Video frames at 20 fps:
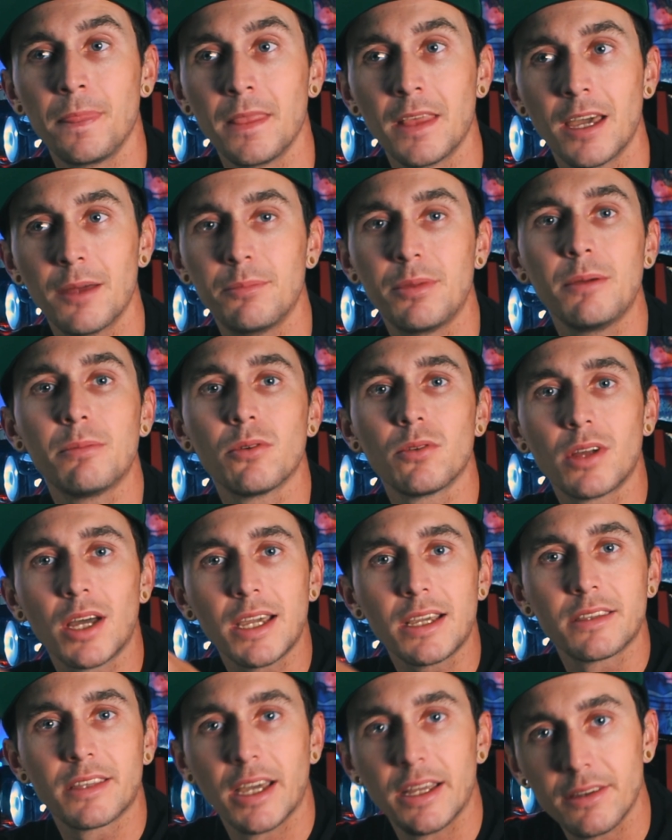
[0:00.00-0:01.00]
And people
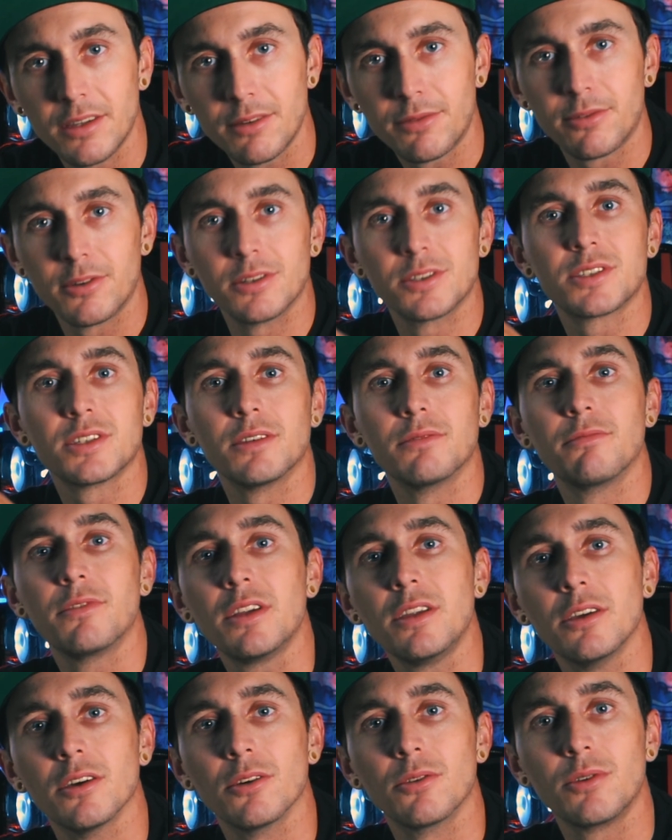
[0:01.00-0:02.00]
like that difference in
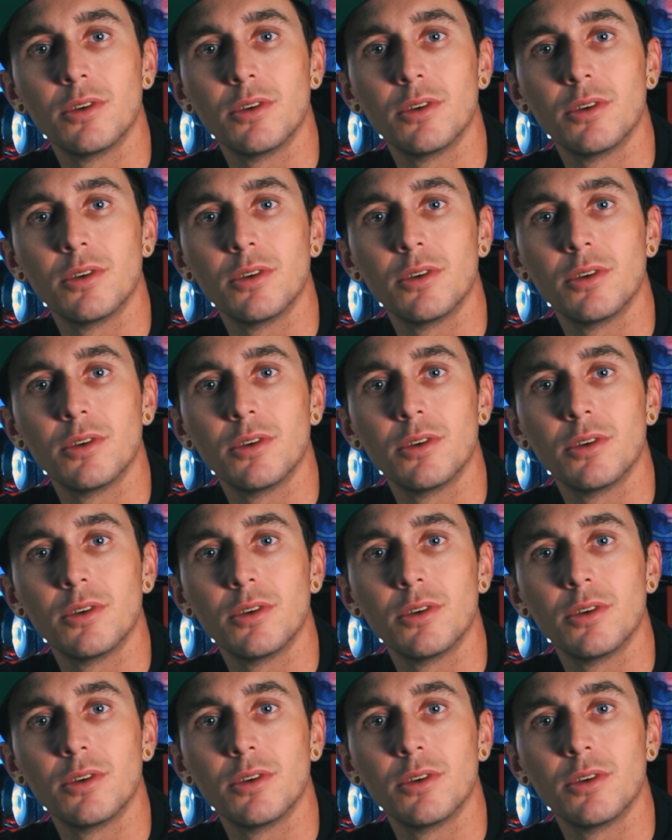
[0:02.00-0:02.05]
video.